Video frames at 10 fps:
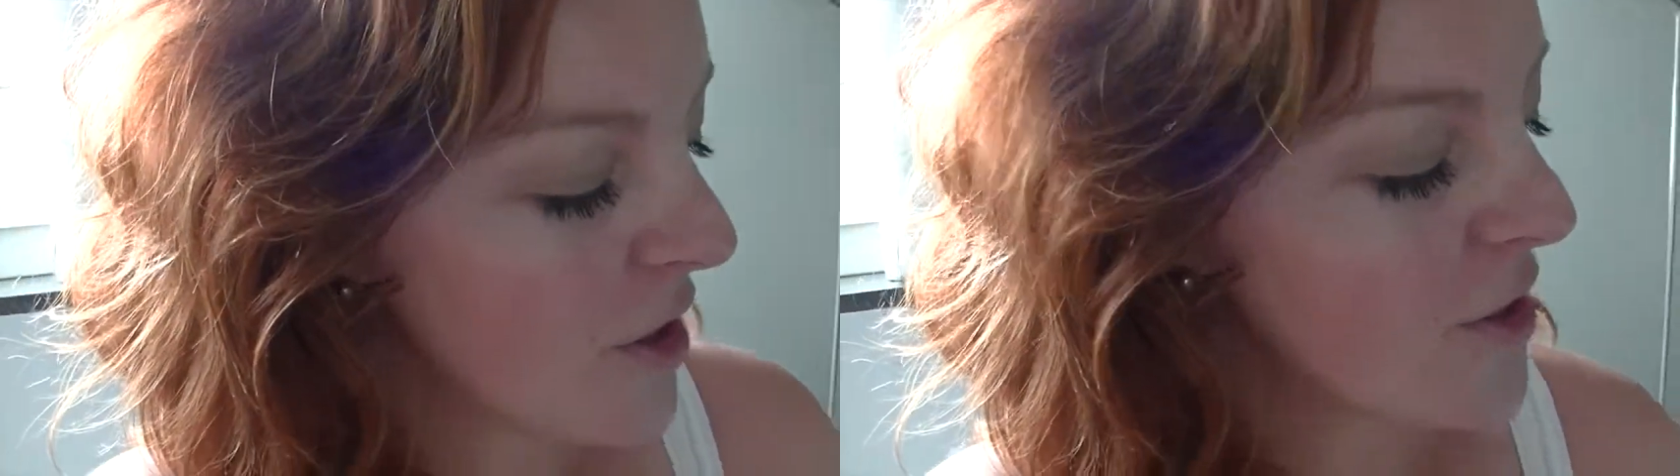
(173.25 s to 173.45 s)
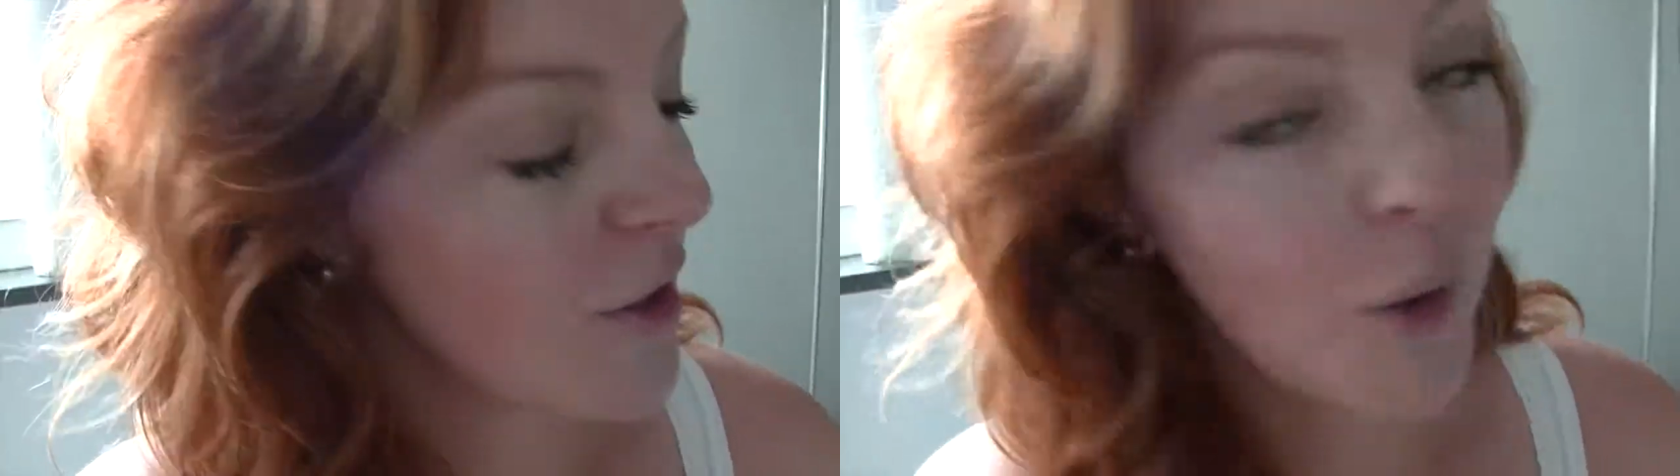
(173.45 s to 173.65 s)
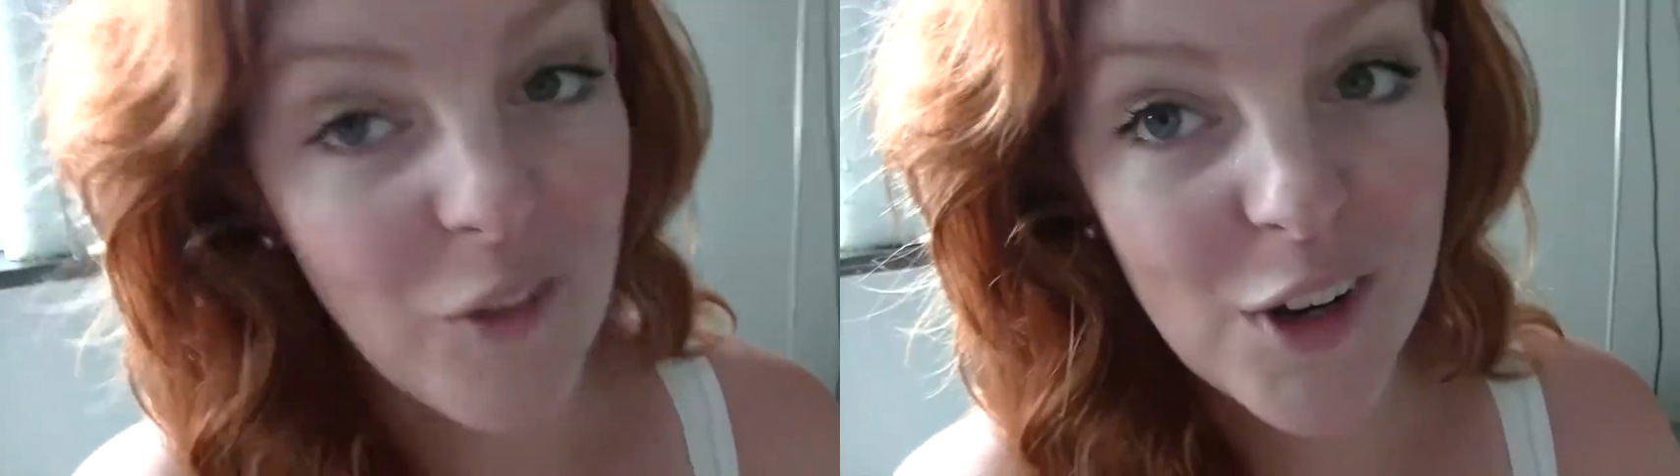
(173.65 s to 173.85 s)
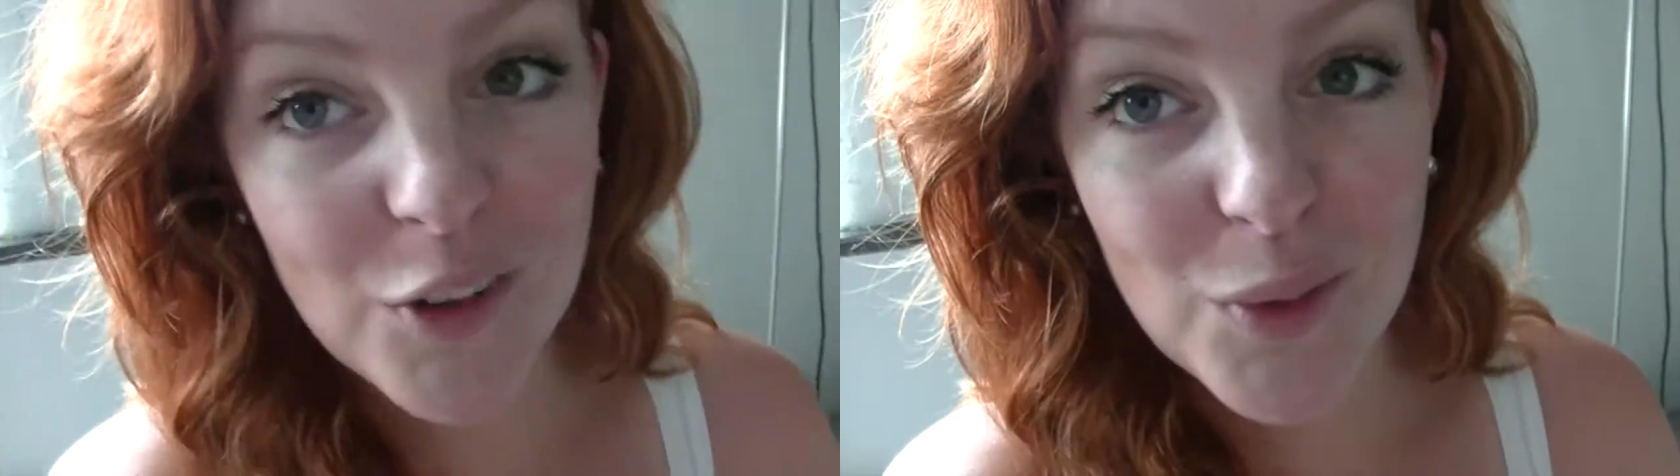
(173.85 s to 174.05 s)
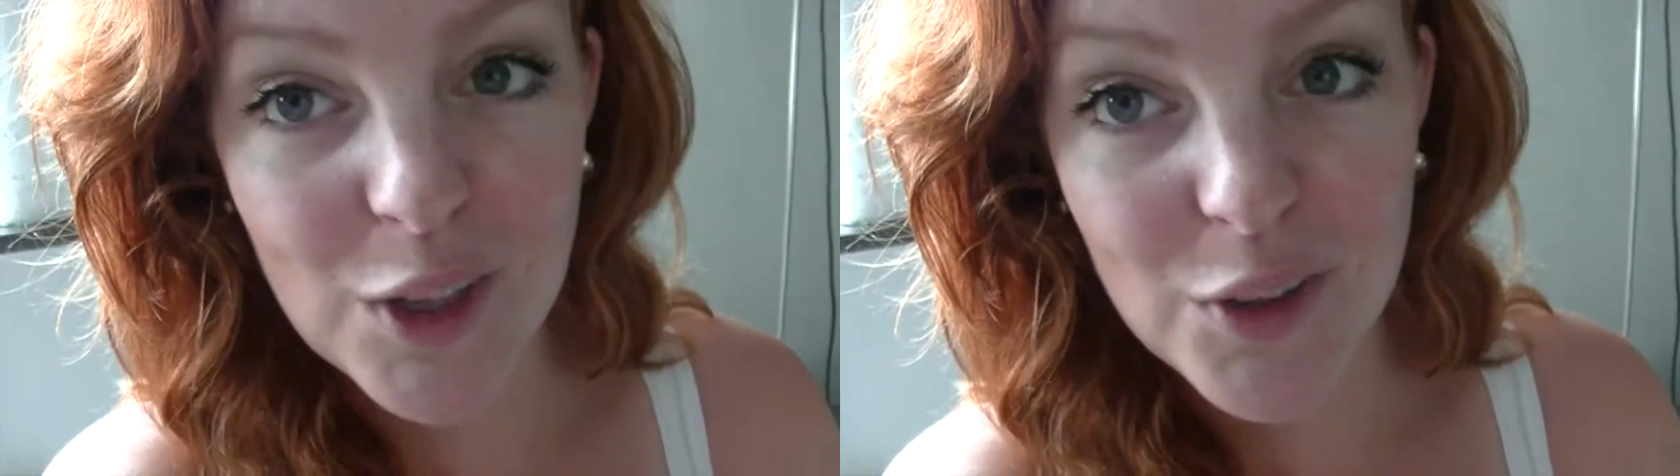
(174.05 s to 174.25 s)
So I
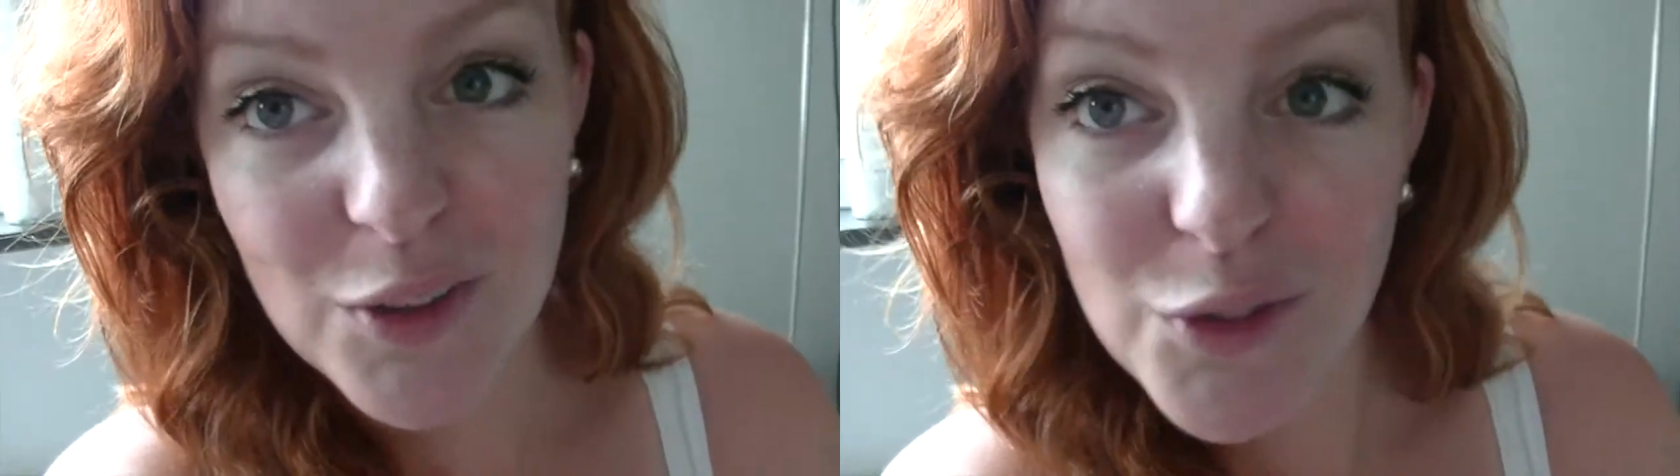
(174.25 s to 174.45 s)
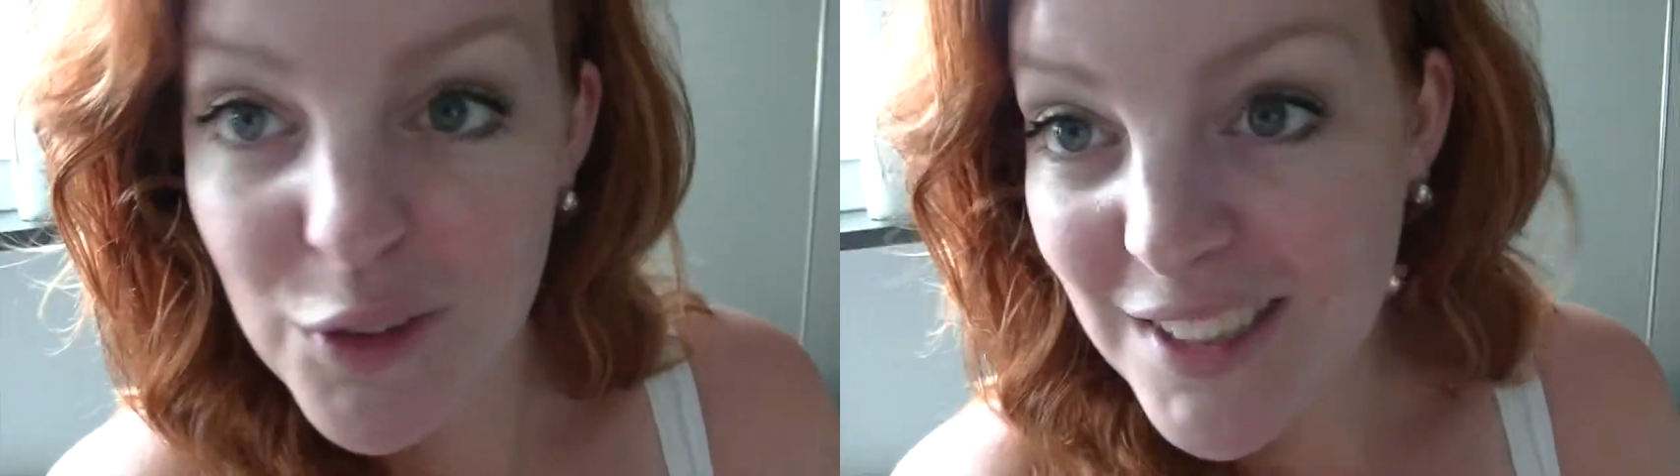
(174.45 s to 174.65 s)
figured we could do